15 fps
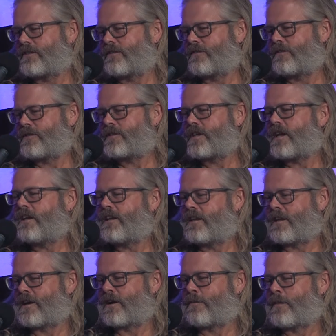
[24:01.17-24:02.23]
say to
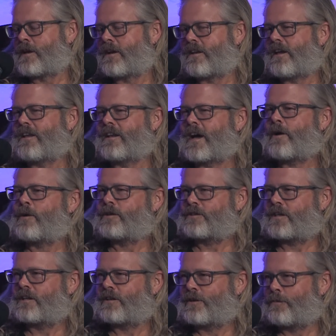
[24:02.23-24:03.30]
him, and now I
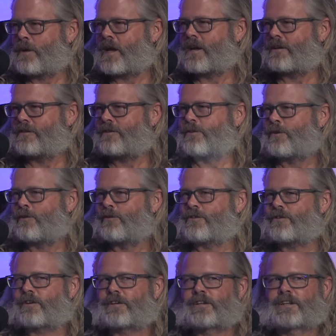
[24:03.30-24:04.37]
say to the band too, and they're
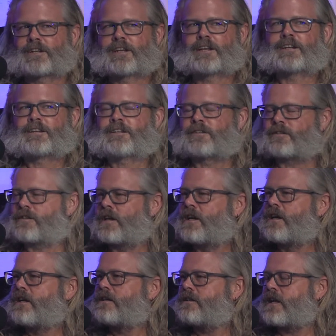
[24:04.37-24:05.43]
starting to get it, is
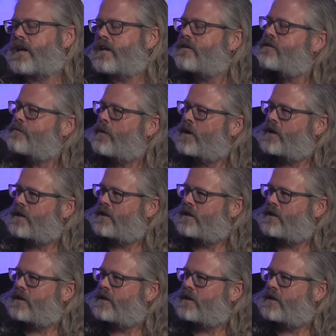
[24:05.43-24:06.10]
dance, monkey,